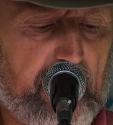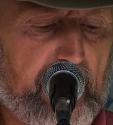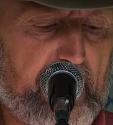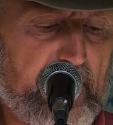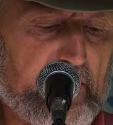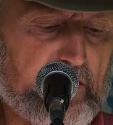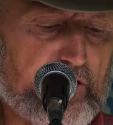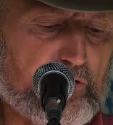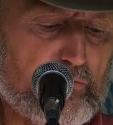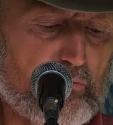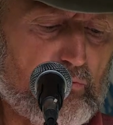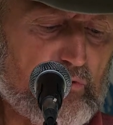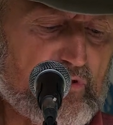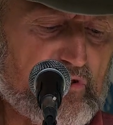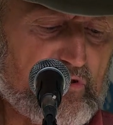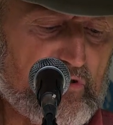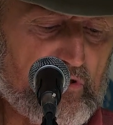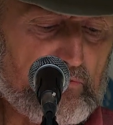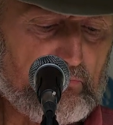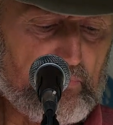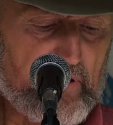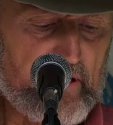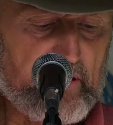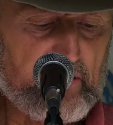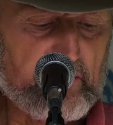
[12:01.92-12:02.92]
As was
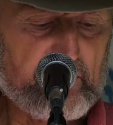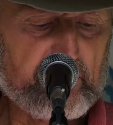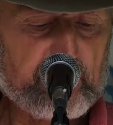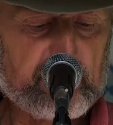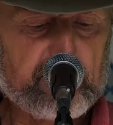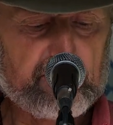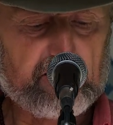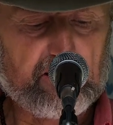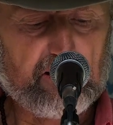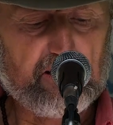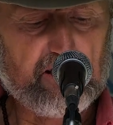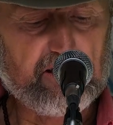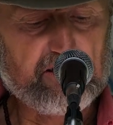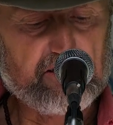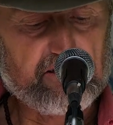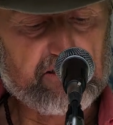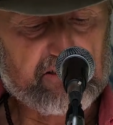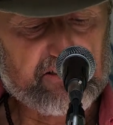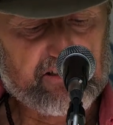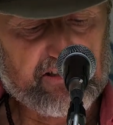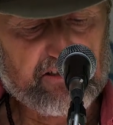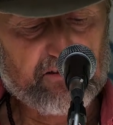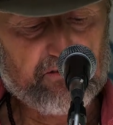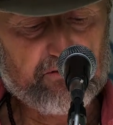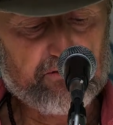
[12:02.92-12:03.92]
the peace and
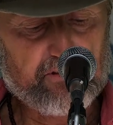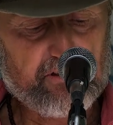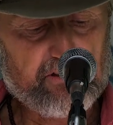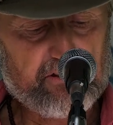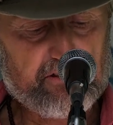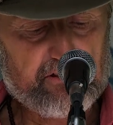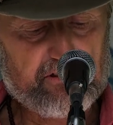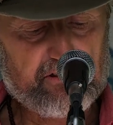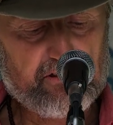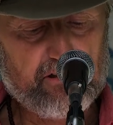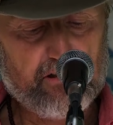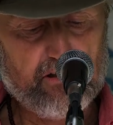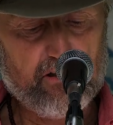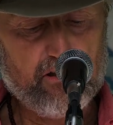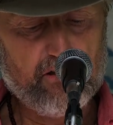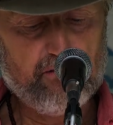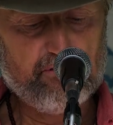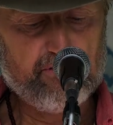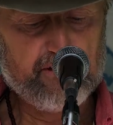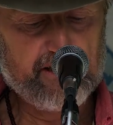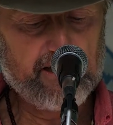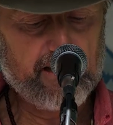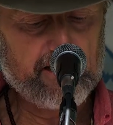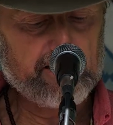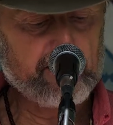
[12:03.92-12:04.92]
stillness
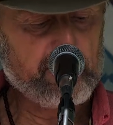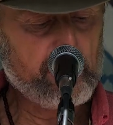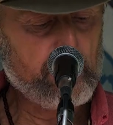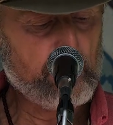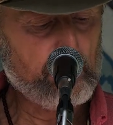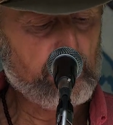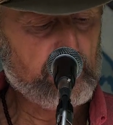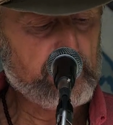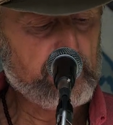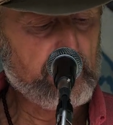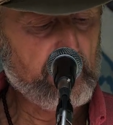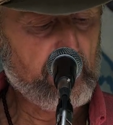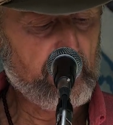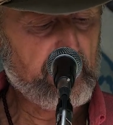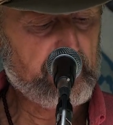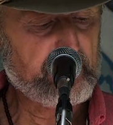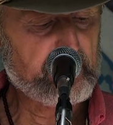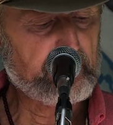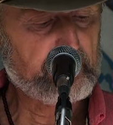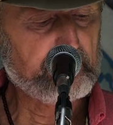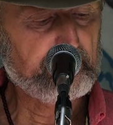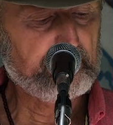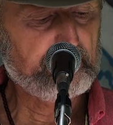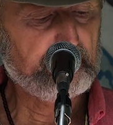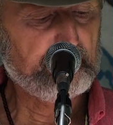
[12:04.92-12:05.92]
of the unknown
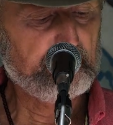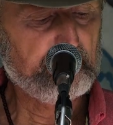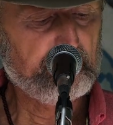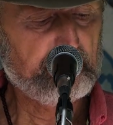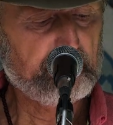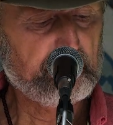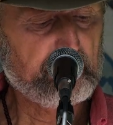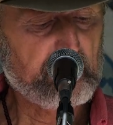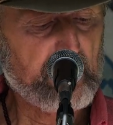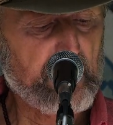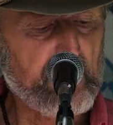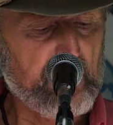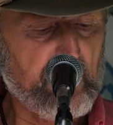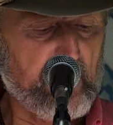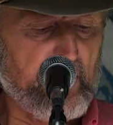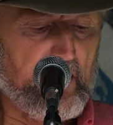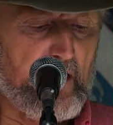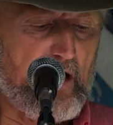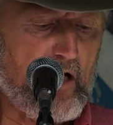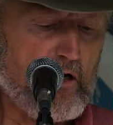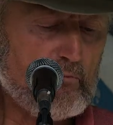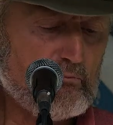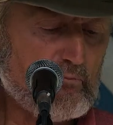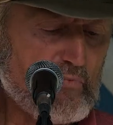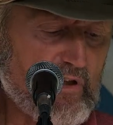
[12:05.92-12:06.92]
night,
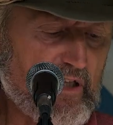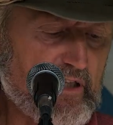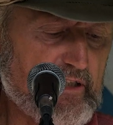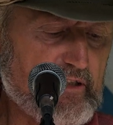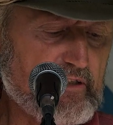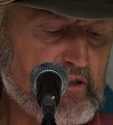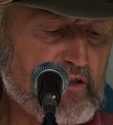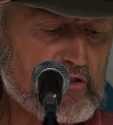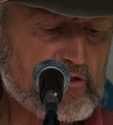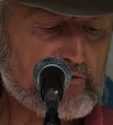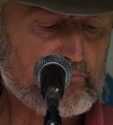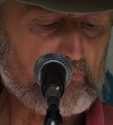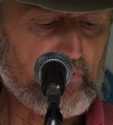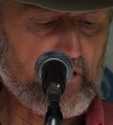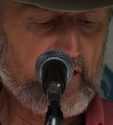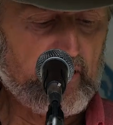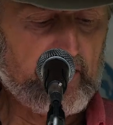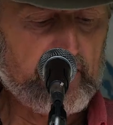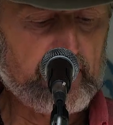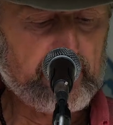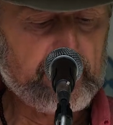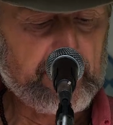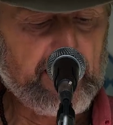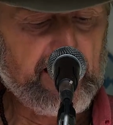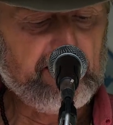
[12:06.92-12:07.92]
humbly
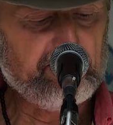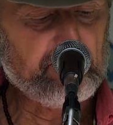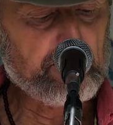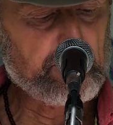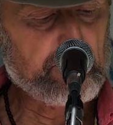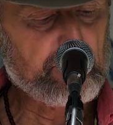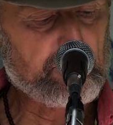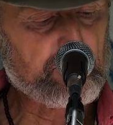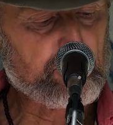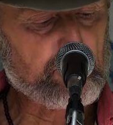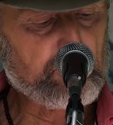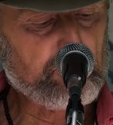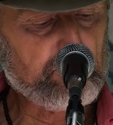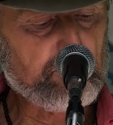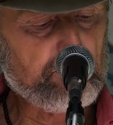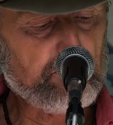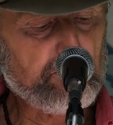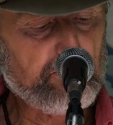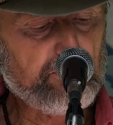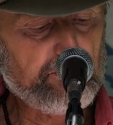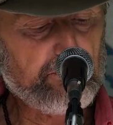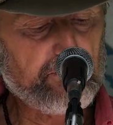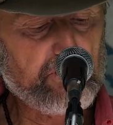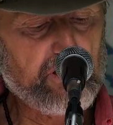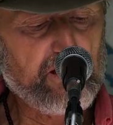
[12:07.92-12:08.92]
displaying heaven's
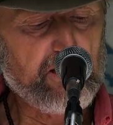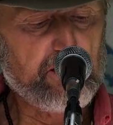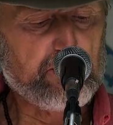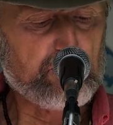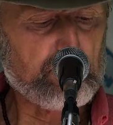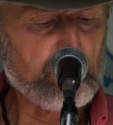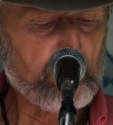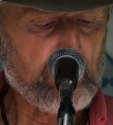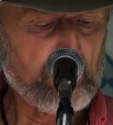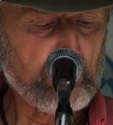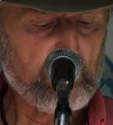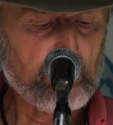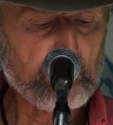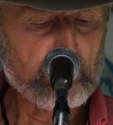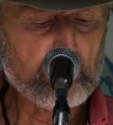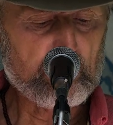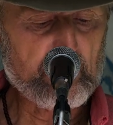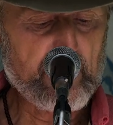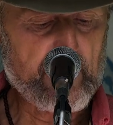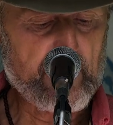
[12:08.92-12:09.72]
jewels to a whole